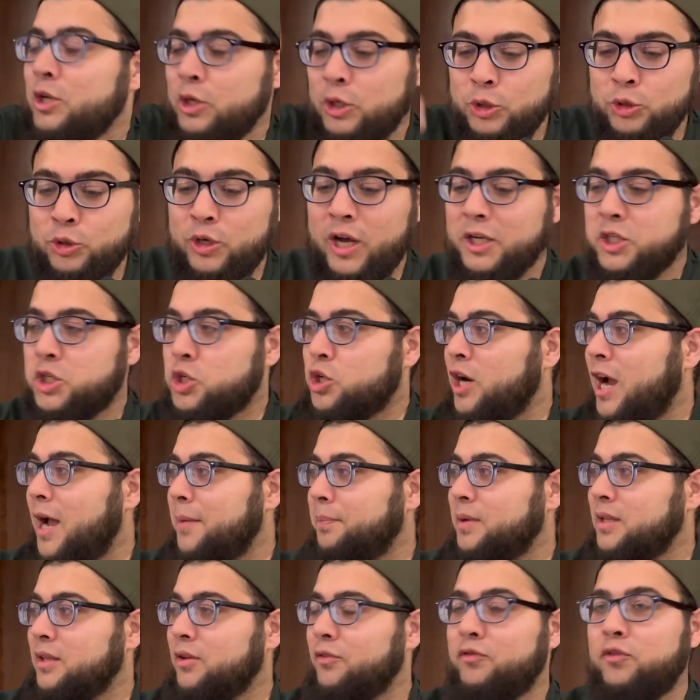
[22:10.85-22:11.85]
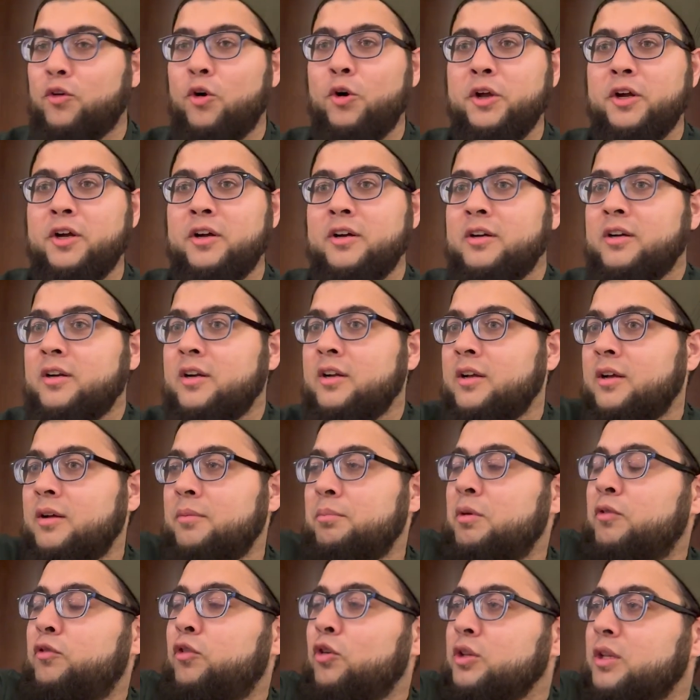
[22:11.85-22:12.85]
You got trapped in the foyer
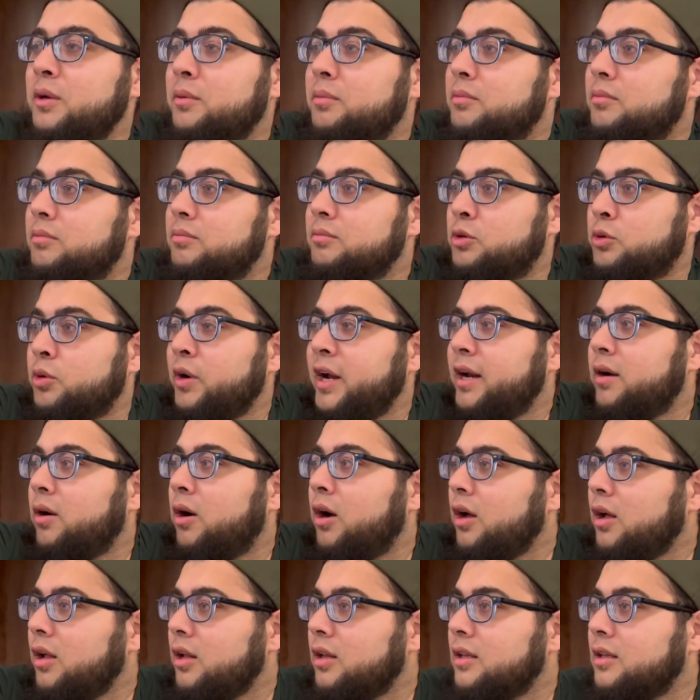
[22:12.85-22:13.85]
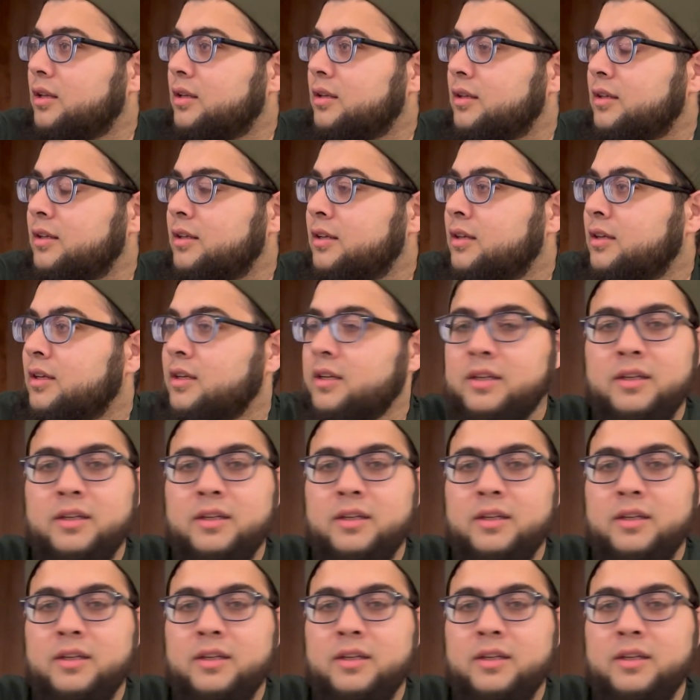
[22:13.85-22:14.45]
before the great hall.